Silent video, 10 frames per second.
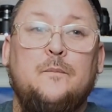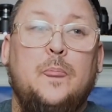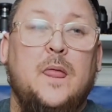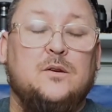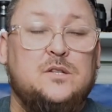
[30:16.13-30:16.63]

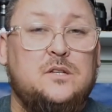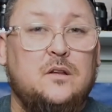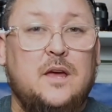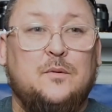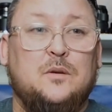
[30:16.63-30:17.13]
I was
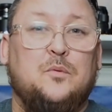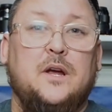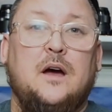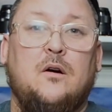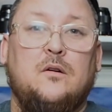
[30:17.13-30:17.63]
still able to bring
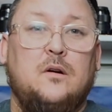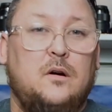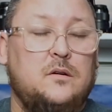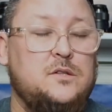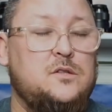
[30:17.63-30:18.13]
out
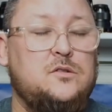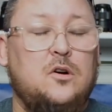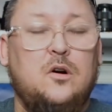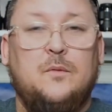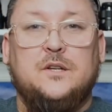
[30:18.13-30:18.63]

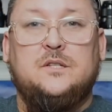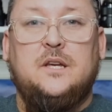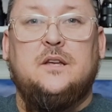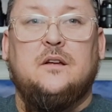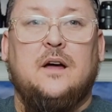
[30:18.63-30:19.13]
so much
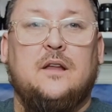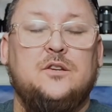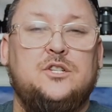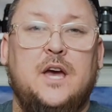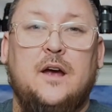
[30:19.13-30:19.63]
detail out of the
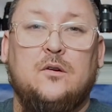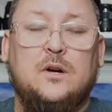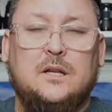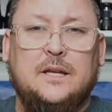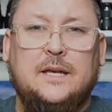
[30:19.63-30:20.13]
shadow
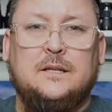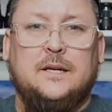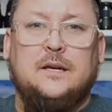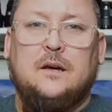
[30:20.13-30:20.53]
cleanly.